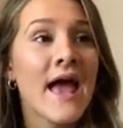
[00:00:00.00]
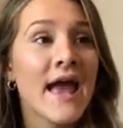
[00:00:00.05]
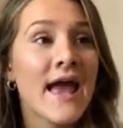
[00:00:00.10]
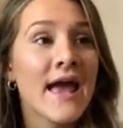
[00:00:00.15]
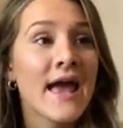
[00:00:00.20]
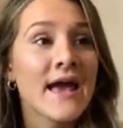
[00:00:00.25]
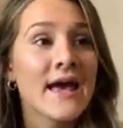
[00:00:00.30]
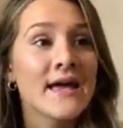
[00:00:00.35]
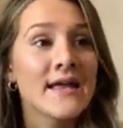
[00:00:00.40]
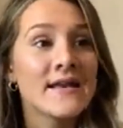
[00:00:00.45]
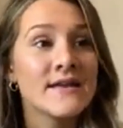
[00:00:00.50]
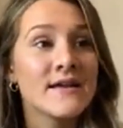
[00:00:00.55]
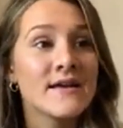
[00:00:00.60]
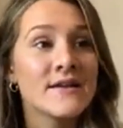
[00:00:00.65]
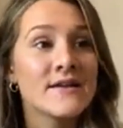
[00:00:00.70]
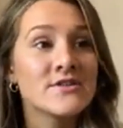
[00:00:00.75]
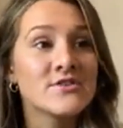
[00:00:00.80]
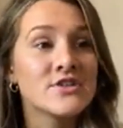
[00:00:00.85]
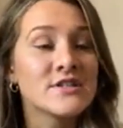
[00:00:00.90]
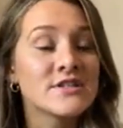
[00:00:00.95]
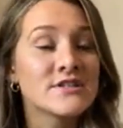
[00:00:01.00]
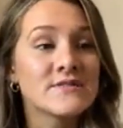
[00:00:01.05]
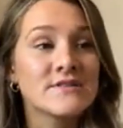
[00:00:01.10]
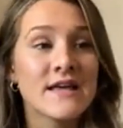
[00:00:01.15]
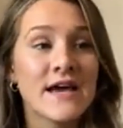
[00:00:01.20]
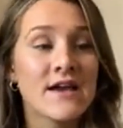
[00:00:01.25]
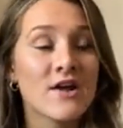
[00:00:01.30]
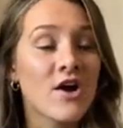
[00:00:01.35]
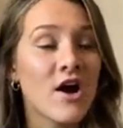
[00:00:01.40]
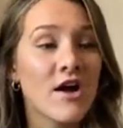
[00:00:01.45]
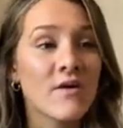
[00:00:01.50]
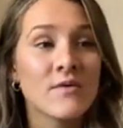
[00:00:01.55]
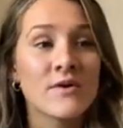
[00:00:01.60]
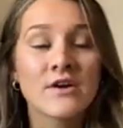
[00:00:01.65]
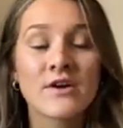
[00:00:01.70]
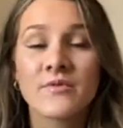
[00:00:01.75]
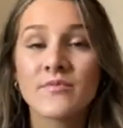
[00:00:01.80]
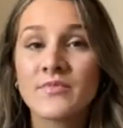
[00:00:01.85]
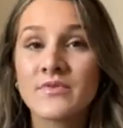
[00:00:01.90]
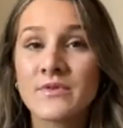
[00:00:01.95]
and just that God
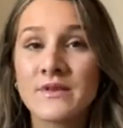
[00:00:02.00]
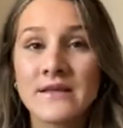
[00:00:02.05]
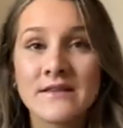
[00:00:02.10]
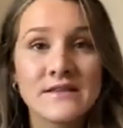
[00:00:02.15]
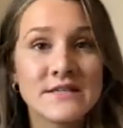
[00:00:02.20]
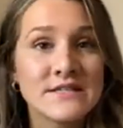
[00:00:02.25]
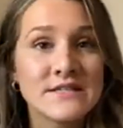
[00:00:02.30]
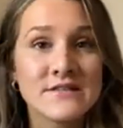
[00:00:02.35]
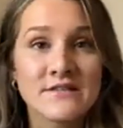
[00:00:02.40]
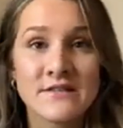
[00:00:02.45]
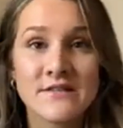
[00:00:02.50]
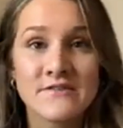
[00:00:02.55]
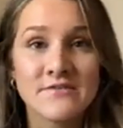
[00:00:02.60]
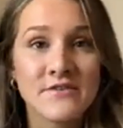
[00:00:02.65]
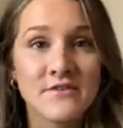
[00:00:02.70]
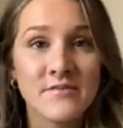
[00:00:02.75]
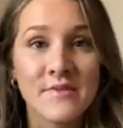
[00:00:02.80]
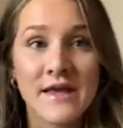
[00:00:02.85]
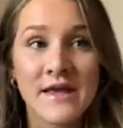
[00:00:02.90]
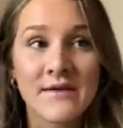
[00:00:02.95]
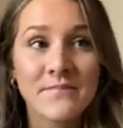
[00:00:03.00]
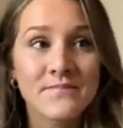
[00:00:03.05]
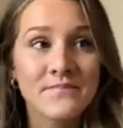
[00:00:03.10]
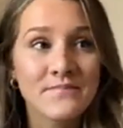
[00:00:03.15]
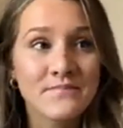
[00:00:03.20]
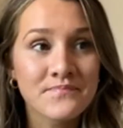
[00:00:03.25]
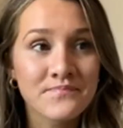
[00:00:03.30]
would completely deliver me.